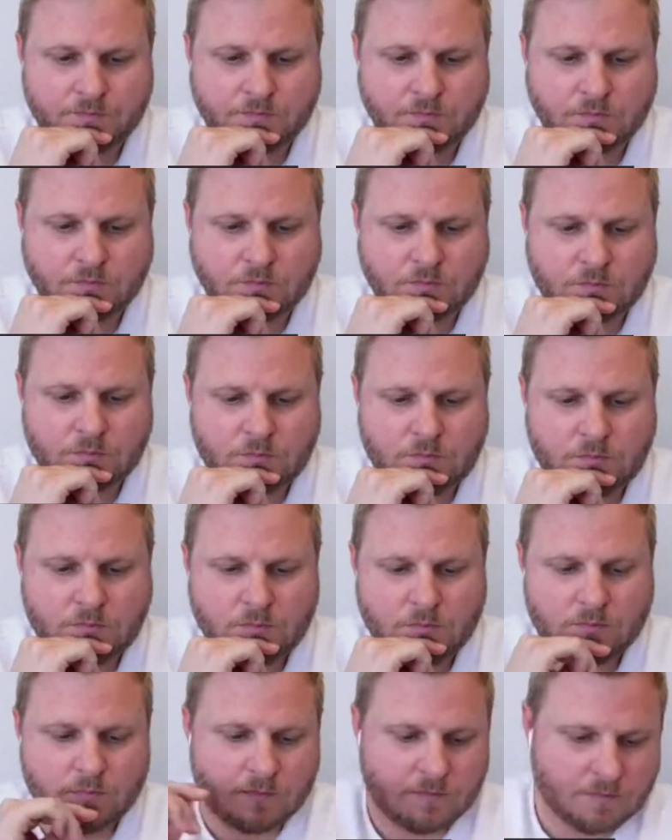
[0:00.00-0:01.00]

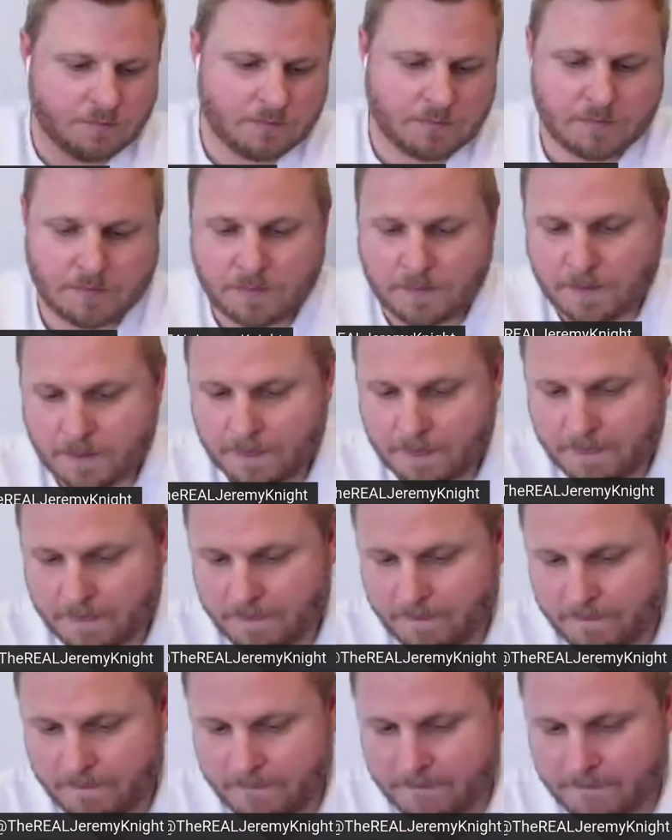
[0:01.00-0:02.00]

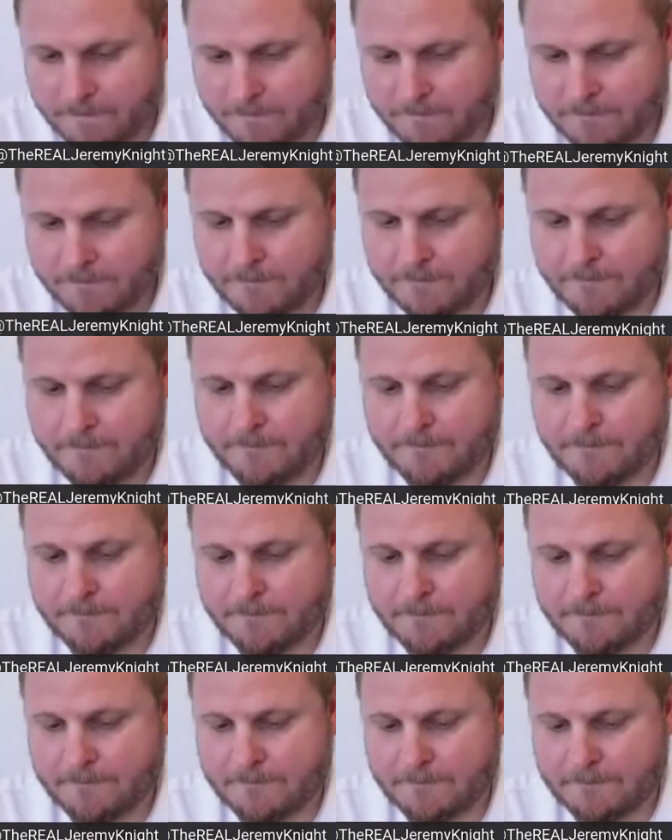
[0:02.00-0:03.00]

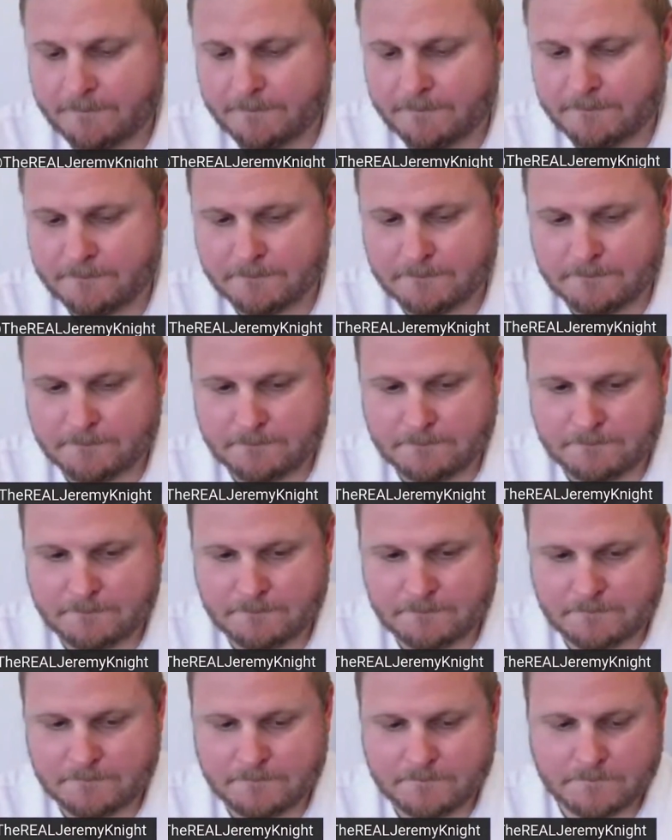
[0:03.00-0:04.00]

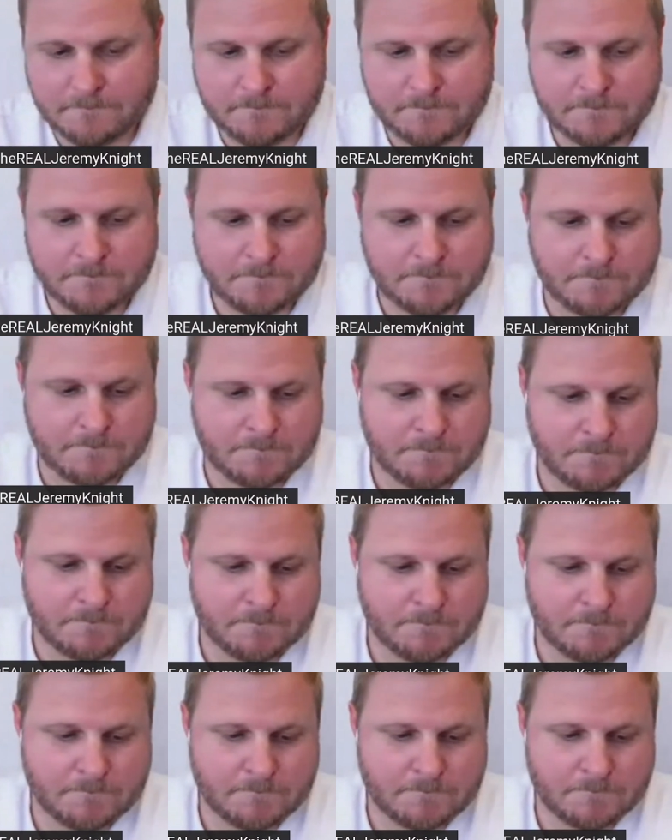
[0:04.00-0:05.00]

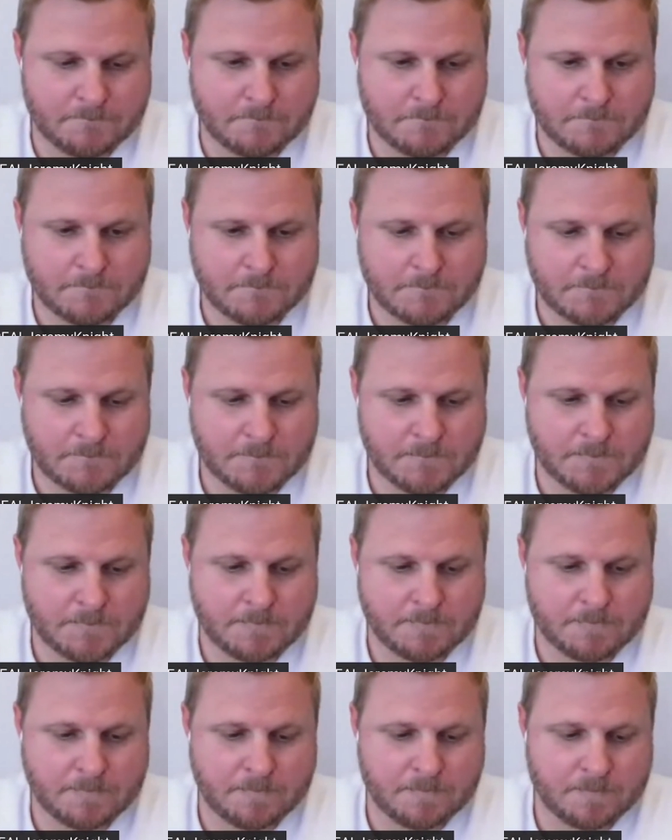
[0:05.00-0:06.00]

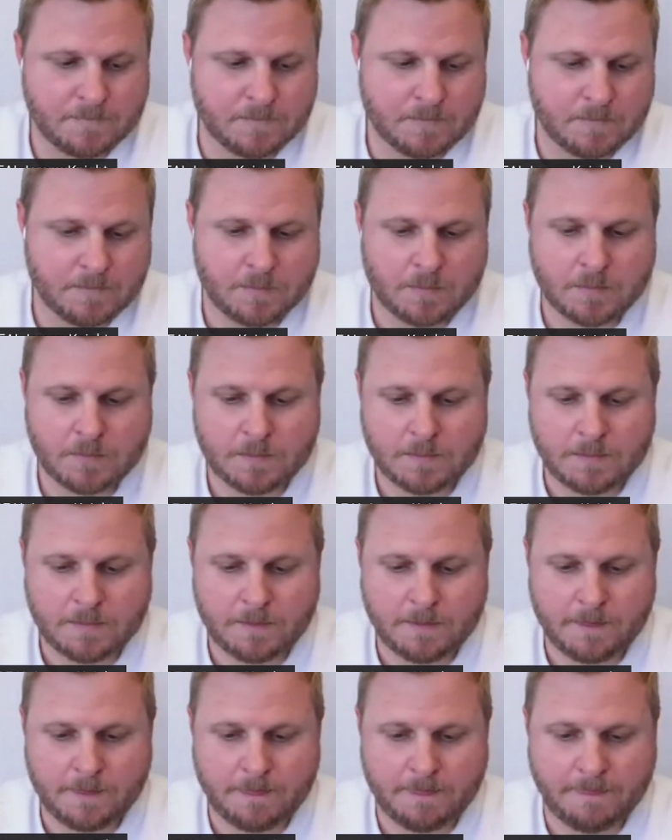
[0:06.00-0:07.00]

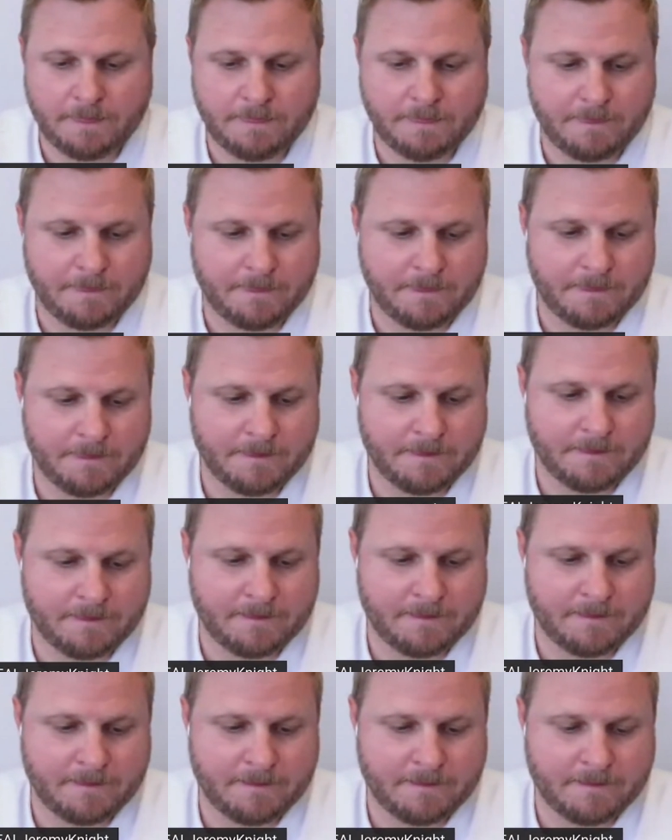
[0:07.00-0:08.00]
The person shown says nothing.